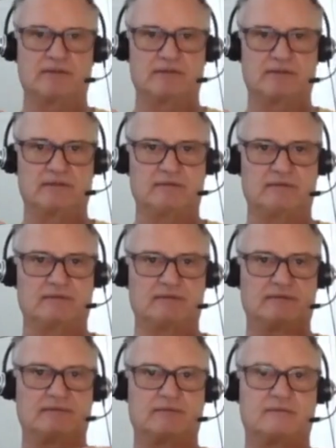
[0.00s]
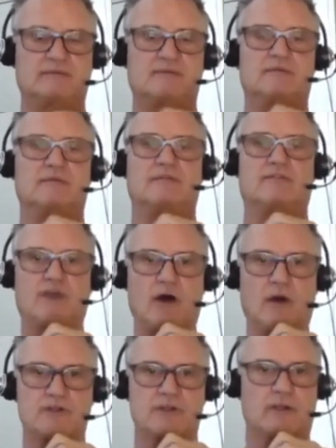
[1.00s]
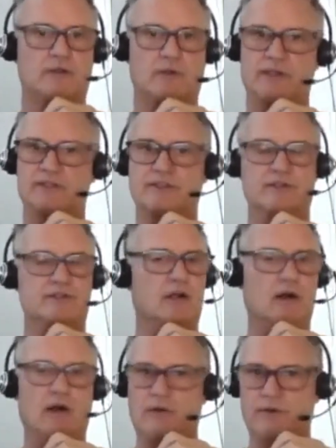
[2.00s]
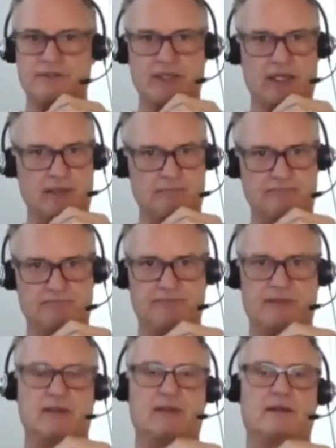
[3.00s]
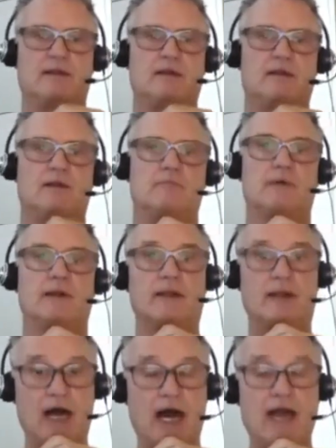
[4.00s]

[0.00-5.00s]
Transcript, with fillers: falls on Christians all the time, but not from God.